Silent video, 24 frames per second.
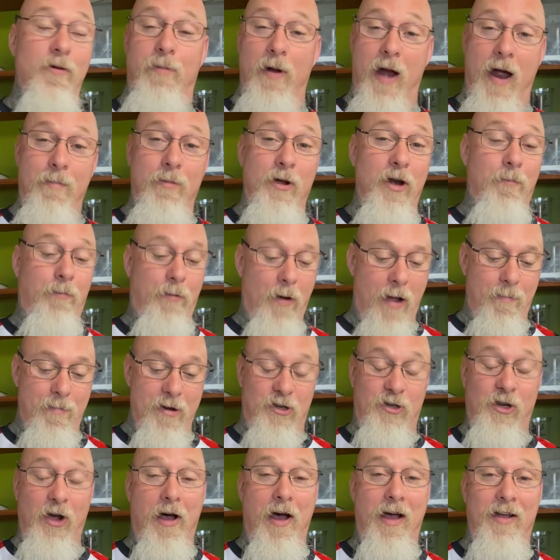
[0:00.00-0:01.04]
but I'm going to probably
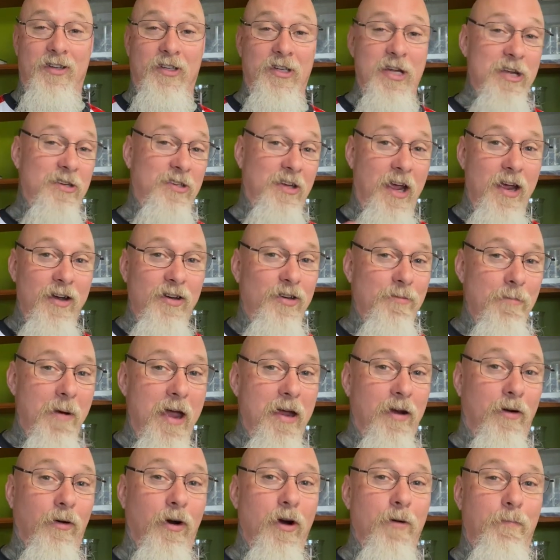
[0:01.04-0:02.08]
toss these into
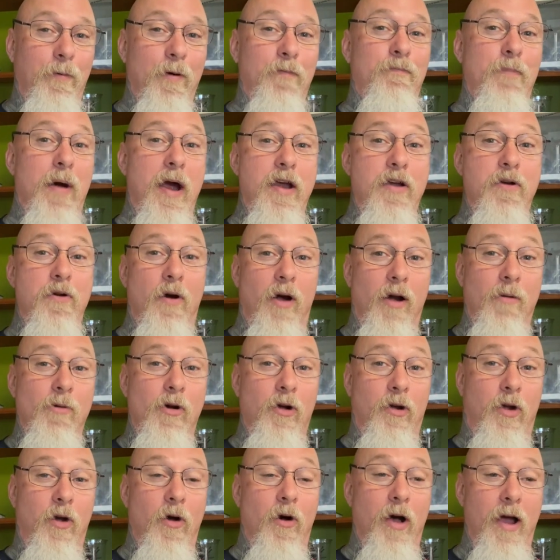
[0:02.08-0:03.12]
my group with my
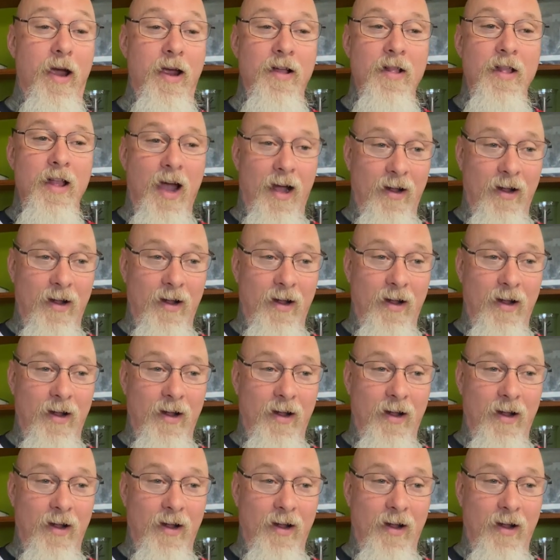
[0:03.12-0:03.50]
normal koi